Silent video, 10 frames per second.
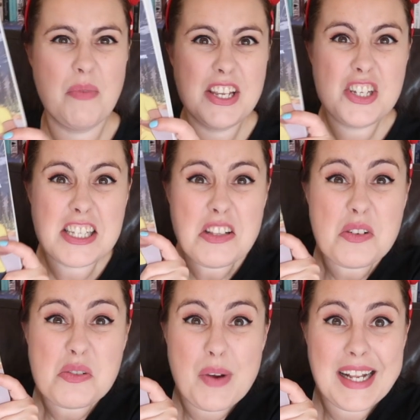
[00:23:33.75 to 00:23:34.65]
it just
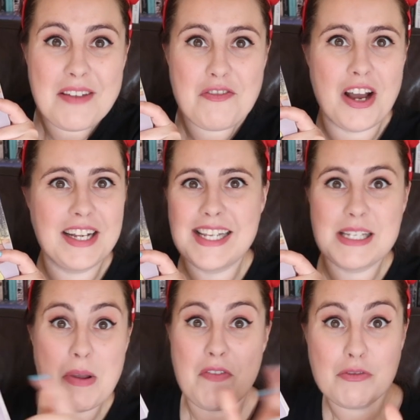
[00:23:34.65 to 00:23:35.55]
looks really fun. It's
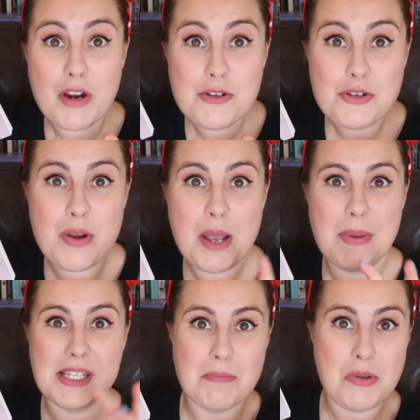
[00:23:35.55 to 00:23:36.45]
a bit of a road
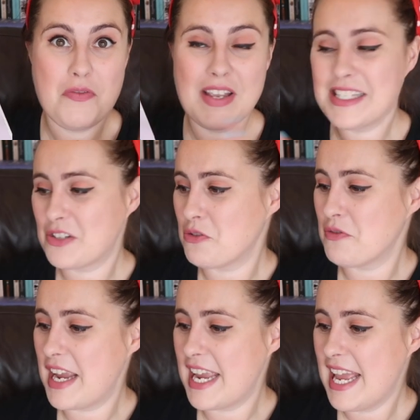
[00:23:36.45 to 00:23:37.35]
trip. It's a moving
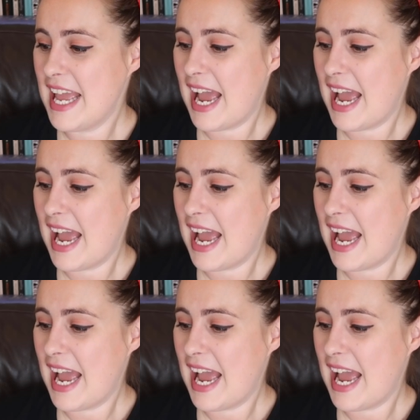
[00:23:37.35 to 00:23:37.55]
story.